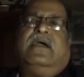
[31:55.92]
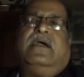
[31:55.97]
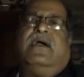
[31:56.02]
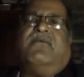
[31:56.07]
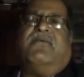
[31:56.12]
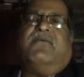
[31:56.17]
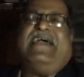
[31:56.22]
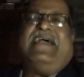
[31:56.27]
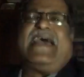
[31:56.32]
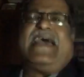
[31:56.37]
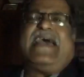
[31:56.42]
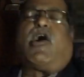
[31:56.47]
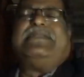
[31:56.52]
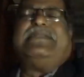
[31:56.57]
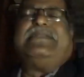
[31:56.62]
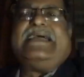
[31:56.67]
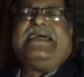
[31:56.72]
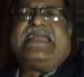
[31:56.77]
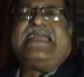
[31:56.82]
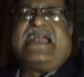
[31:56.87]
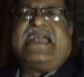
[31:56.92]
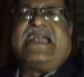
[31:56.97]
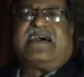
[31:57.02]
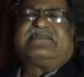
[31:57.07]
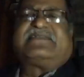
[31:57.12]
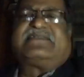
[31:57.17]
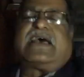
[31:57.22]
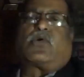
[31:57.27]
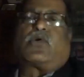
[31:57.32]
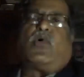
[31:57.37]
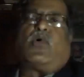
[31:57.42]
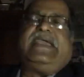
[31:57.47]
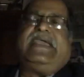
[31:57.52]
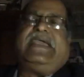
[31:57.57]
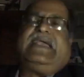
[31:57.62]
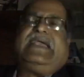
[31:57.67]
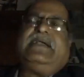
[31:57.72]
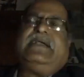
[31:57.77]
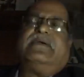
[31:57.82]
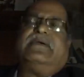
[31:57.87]
Where all the data are
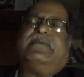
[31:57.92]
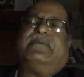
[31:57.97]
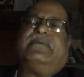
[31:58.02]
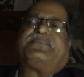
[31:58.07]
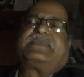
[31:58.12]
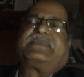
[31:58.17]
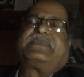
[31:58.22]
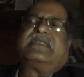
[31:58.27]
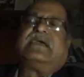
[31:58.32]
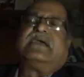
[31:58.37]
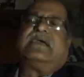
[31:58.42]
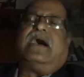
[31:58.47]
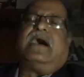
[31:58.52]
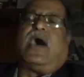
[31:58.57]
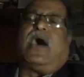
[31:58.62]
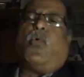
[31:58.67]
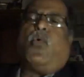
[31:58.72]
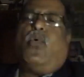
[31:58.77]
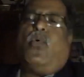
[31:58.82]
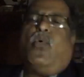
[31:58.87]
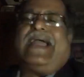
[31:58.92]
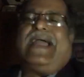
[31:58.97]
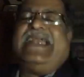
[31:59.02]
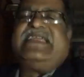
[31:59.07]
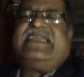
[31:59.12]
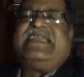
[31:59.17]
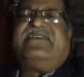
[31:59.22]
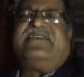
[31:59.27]
going? How it is